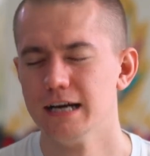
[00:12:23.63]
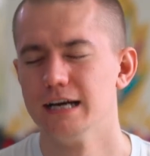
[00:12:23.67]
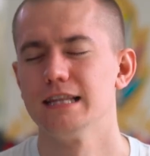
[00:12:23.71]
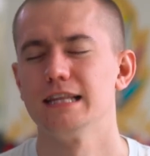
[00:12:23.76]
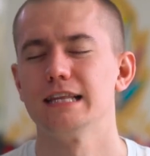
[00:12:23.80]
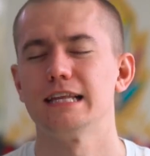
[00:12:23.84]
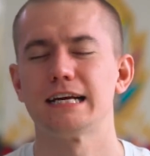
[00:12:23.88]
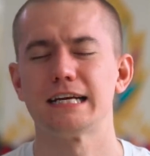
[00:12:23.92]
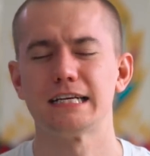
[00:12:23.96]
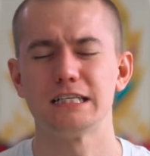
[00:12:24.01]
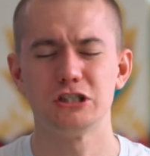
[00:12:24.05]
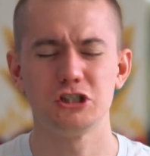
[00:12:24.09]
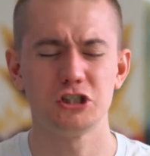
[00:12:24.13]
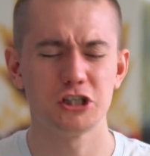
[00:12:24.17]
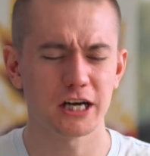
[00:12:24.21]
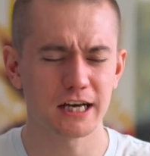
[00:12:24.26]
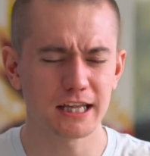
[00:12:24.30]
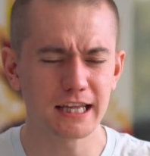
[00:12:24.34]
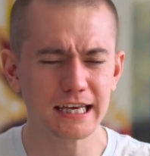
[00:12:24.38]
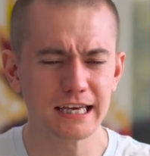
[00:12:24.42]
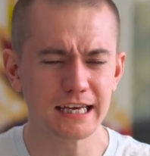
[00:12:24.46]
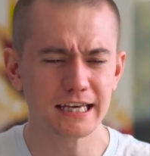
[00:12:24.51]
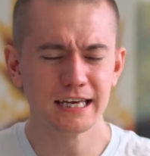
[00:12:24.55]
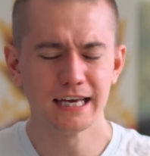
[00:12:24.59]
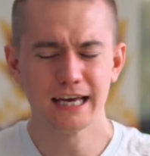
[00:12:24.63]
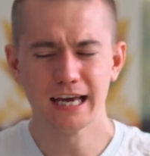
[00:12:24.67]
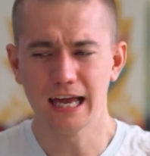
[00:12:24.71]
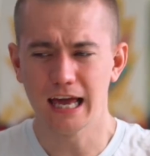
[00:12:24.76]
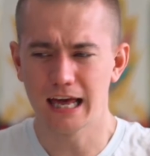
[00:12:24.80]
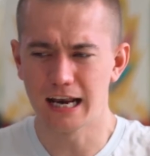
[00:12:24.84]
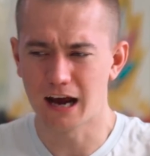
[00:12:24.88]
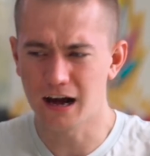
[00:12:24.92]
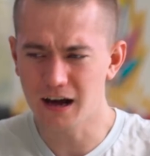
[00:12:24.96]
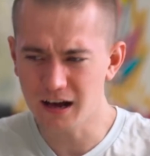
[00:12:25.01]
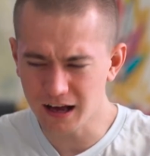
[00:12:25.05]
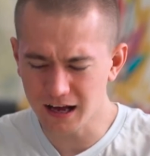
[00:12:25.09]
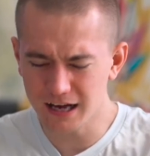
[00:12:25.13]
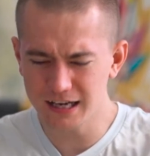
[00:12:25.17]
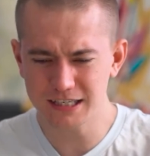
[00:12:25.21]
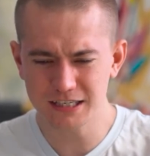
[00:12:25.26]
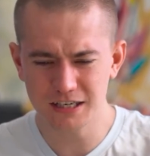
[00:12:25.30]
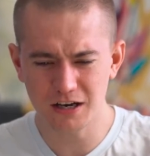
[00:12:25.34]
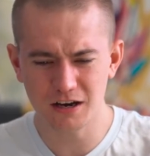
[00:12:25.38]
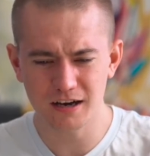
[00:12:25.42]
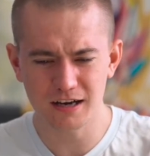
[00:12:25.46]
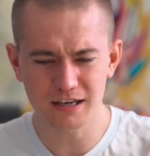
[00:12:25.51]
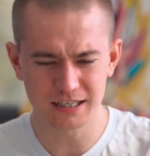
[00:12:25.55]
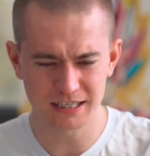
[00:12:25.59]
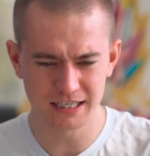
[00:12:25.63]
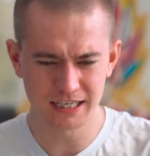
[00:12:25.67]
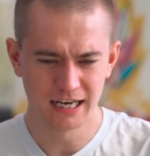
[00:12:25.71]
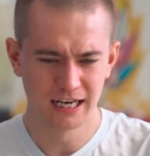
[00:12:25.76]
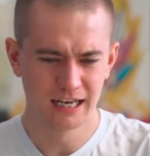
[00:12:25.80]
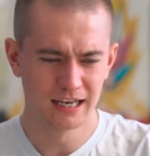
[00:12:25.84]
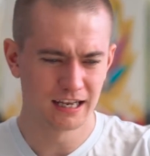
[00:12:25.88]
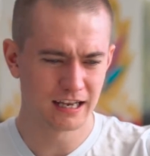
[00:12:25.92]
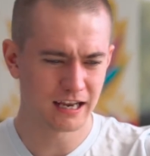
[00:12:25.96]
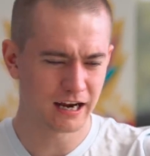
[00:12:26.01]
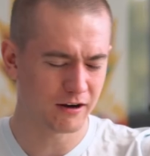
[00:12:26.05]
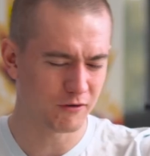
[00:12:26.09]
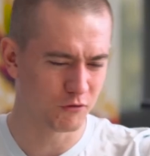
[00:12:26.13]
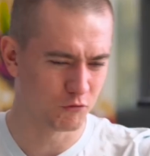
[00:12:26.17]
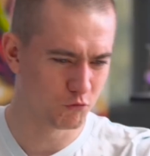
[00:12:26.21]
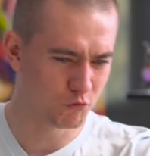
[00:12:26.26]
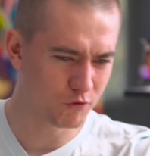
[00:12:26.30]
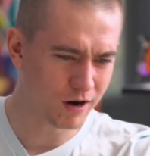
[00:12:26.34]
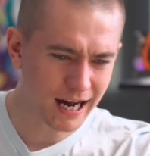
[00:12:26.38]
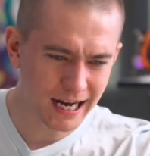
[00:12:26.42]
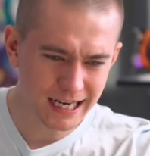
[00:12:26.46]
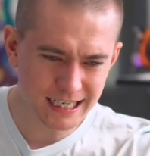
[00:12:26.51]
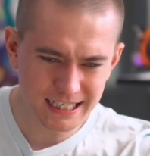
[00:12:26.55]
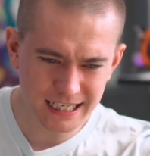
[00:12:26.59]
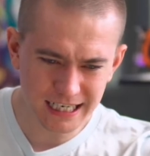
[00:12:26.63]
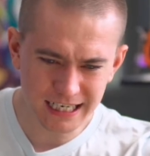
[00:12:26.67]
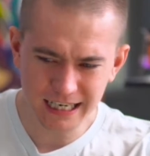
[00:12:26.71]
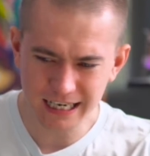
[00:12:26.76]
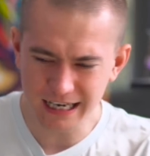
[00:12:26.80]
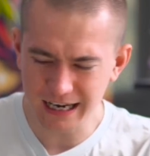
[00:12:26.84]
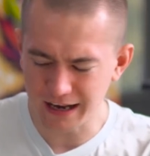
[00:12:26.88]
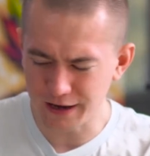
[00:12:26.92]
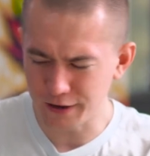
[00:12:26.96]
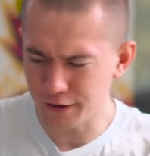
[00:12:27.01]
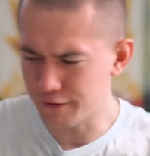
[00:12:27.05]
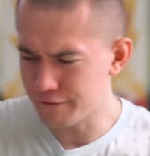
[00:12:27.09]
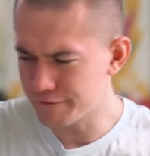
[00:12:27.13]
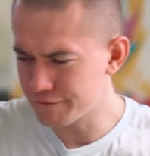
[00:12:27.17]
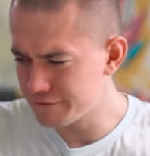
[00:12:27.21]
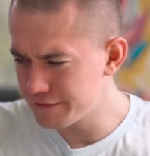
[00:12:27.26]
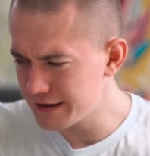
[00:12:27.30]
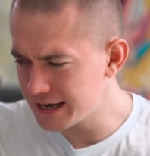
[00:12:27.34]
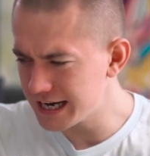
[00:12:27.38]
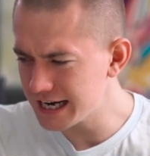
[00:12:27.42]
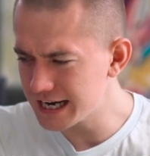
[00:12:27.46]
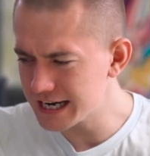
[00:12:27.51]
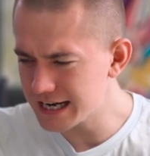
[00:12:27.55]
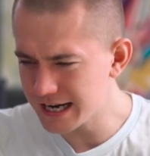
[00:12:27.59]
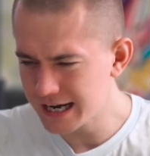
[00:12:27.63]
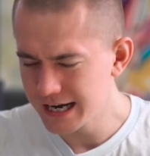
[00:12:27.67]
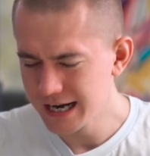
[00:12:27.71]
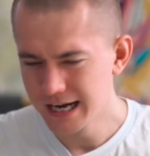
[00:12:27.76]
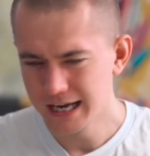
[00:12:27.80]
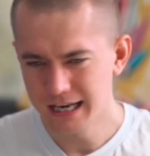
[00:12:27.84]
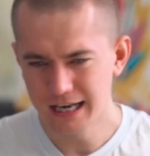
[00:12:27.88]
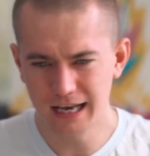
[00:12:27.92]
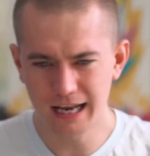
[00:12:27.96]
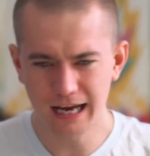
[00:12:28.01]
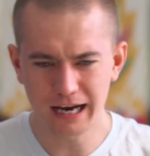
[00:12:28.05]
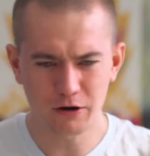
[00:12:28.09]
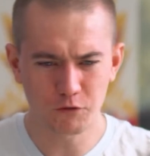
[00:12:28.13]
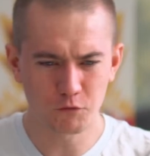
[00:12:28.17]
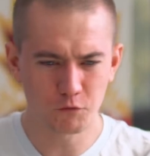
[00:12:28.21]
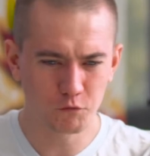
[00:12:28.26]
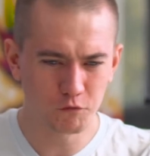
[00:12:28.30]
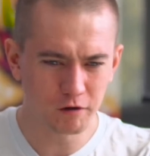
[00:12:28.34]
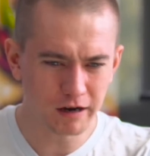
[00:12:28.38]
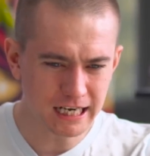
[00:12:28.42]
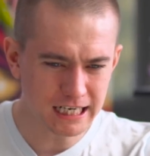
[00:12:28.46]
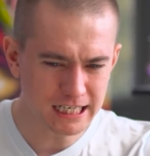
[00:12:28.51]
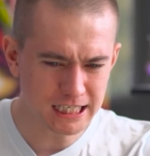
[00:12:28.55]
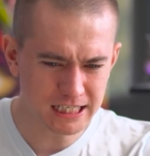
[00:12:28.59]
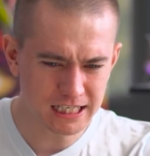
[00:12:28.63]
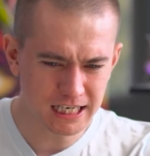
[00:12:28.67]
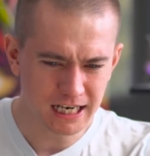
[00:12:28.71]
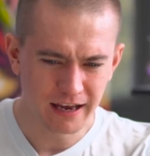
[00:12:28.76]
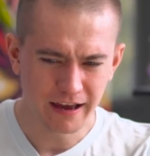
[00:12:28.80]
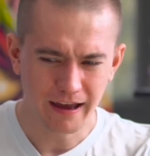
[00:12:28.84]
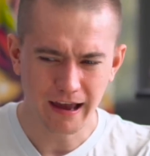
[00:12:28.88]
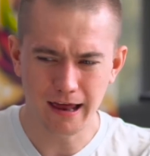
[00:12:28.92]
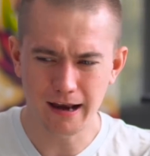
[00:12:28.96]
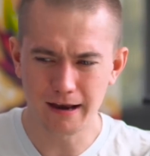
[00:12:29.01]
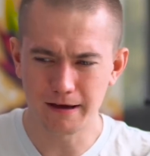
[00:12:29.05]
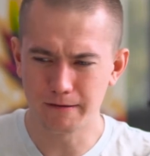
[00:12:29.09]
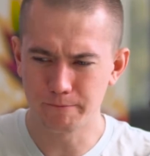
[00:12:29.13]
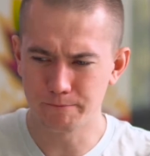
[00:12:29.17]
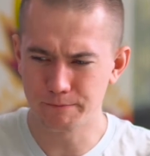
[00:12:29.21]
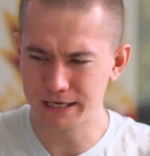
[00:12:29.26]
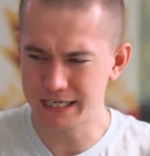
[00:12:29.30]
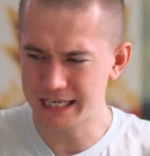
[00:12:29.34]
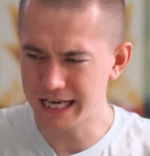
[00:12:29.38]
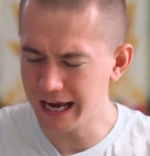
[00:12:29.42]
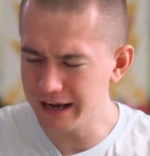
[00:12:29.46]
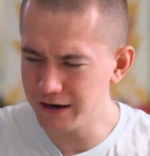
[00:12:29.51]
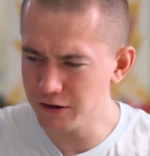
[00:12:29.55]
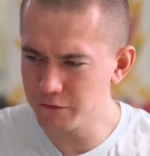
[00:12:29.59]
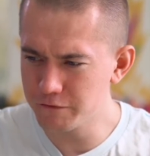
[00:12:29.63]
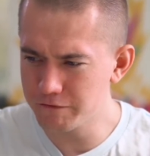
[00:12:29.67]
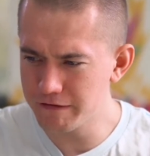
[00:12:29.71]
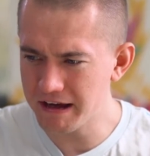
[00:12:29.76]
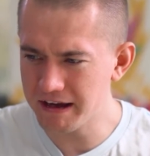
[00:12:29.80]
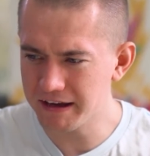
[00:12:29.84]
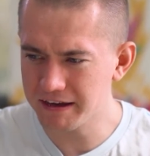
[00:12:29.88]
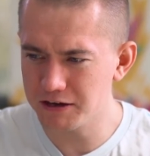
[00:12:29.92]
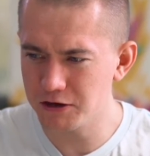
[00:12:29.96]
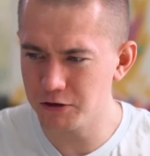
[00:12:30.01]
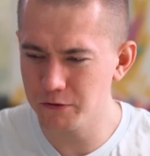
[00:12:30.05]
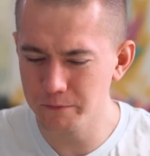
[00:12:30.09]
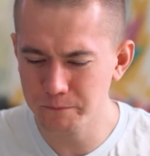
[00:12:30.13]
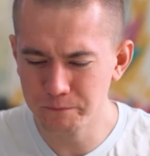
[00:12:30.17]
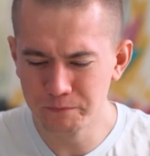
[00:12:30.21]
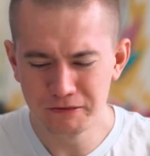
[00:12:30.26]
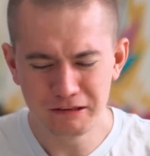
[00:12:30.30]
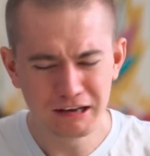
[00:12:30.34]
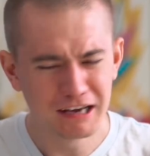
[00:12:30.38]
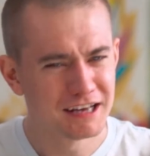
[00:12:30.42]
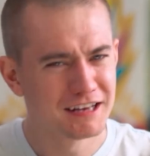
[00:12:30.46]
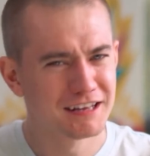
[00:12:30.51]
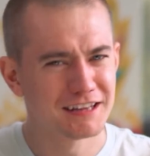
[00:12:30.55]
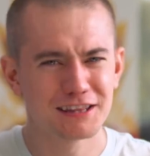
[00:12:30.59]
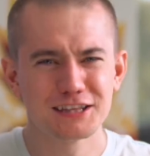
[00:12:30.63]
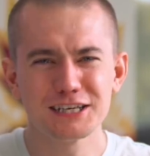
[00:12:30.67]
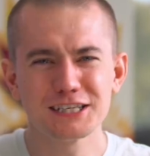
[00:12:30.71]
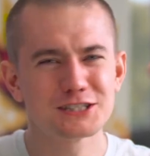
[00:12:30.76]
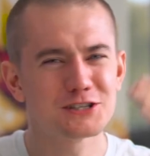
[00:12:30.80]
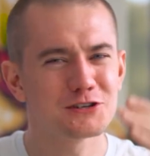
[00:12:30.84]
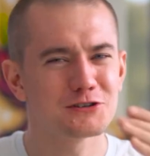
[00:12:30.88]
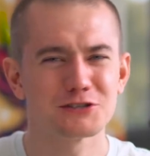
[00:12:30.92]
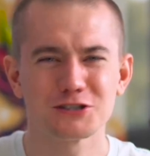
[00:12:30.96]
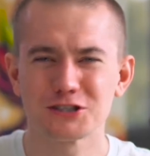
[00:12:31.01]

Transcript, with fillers: like jelly and hot dogs, like Ryzen and Nvidia, like Reese and a potato vacuum. These are